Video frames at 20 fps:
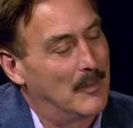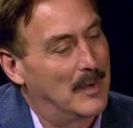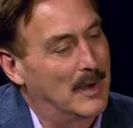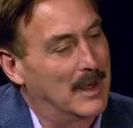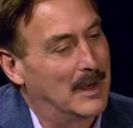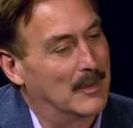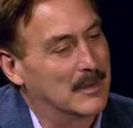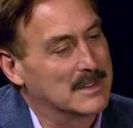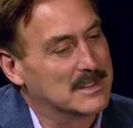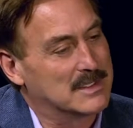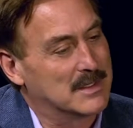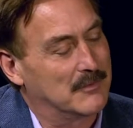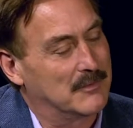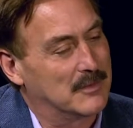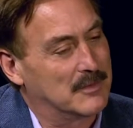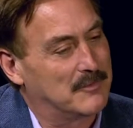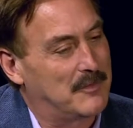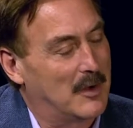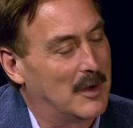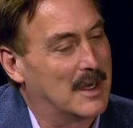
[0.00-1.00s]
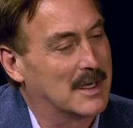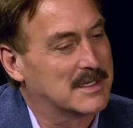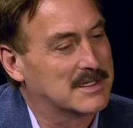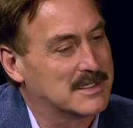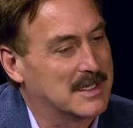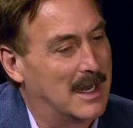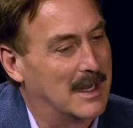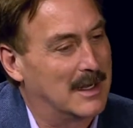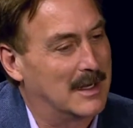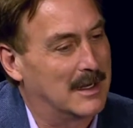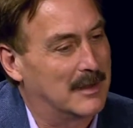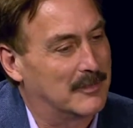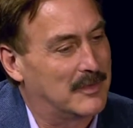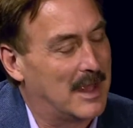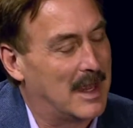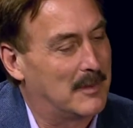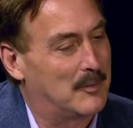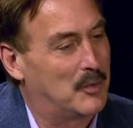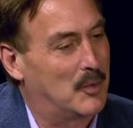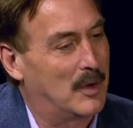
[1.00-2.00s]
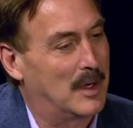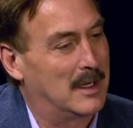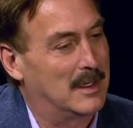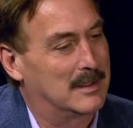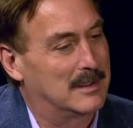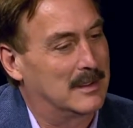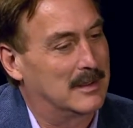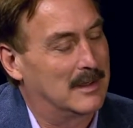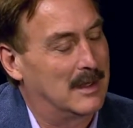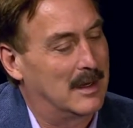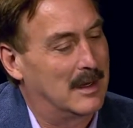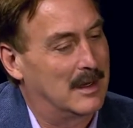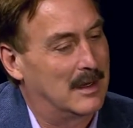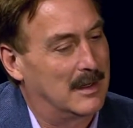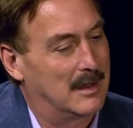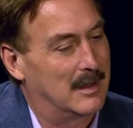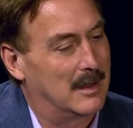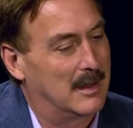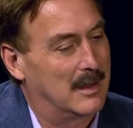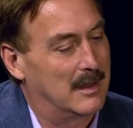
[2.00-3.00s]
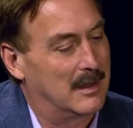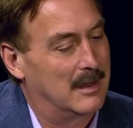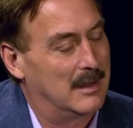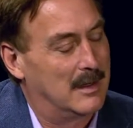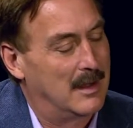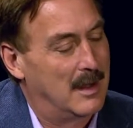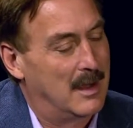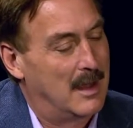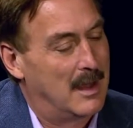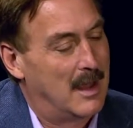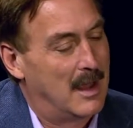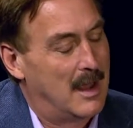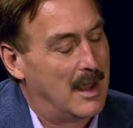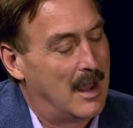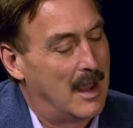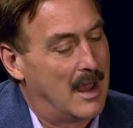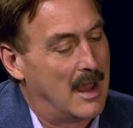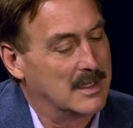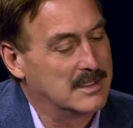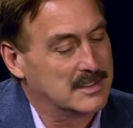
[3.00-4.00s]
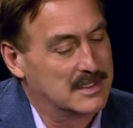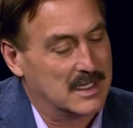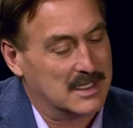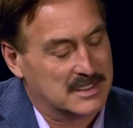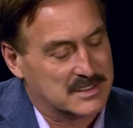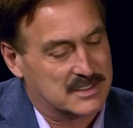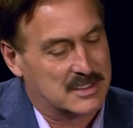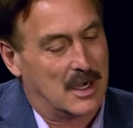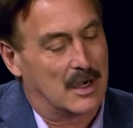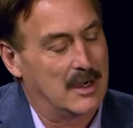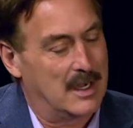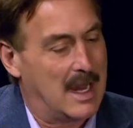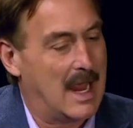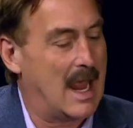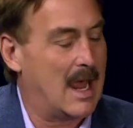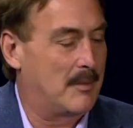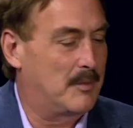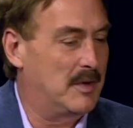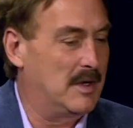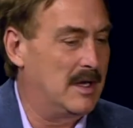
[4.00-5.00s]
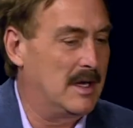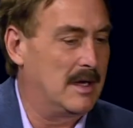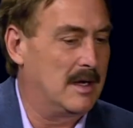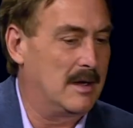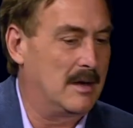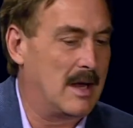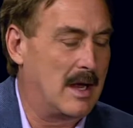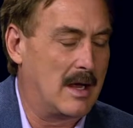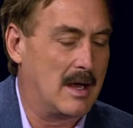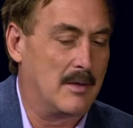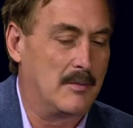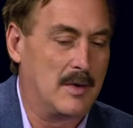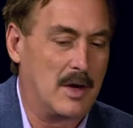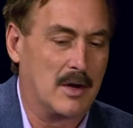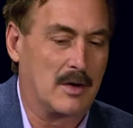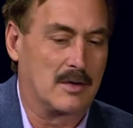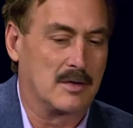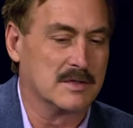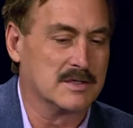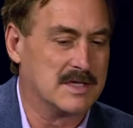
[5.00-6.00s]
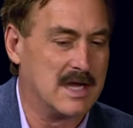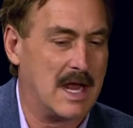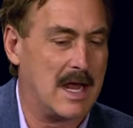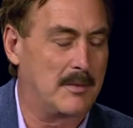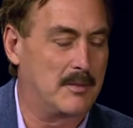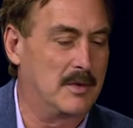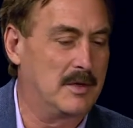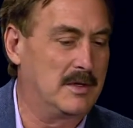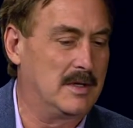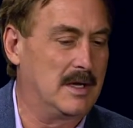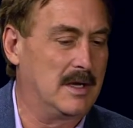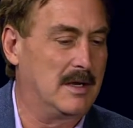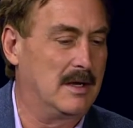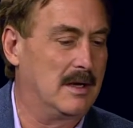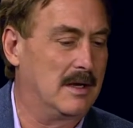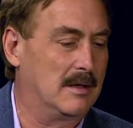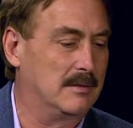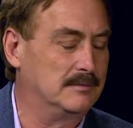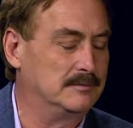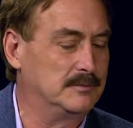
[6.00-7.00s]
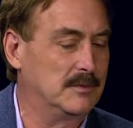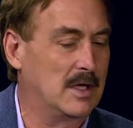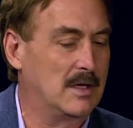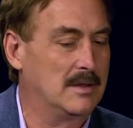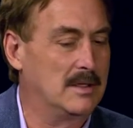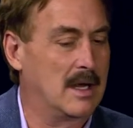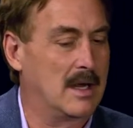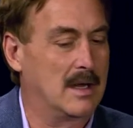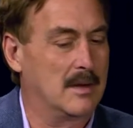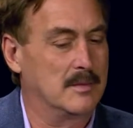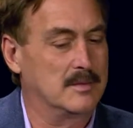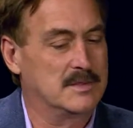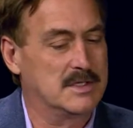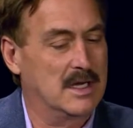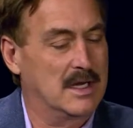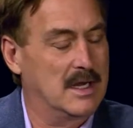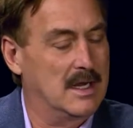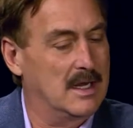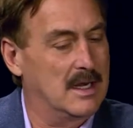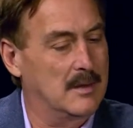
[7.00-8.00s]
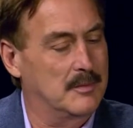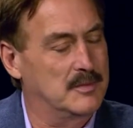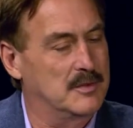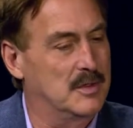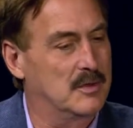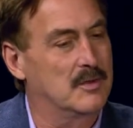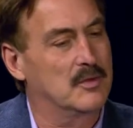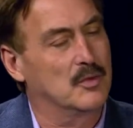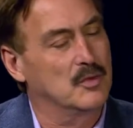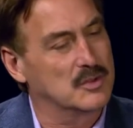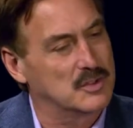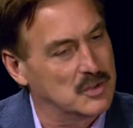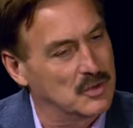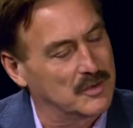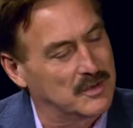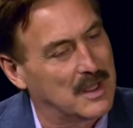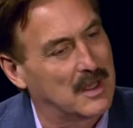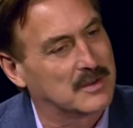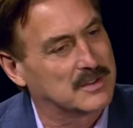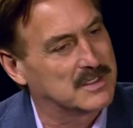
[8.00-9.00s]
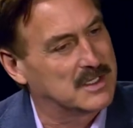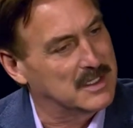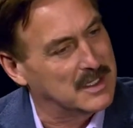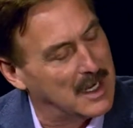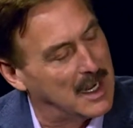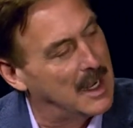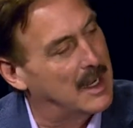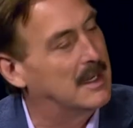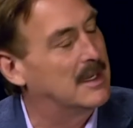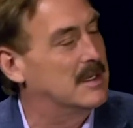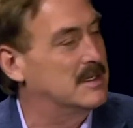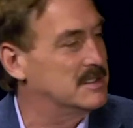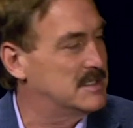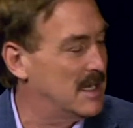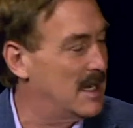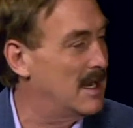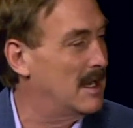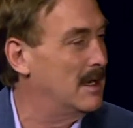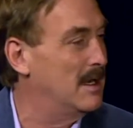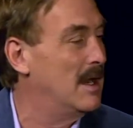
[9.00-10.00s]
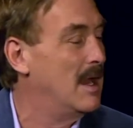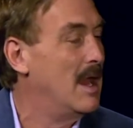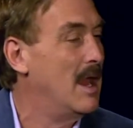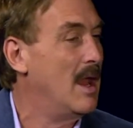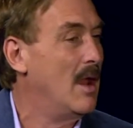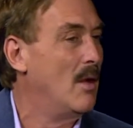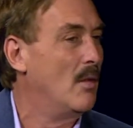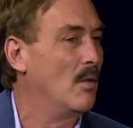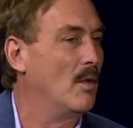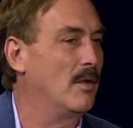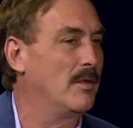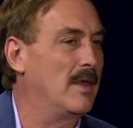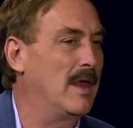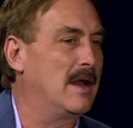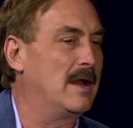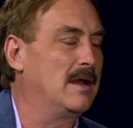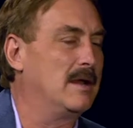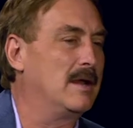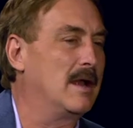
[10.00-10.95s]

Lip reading: it was very exciting at that point, and as things started happening, miracles happened to get up through 2009 and 10. Well, then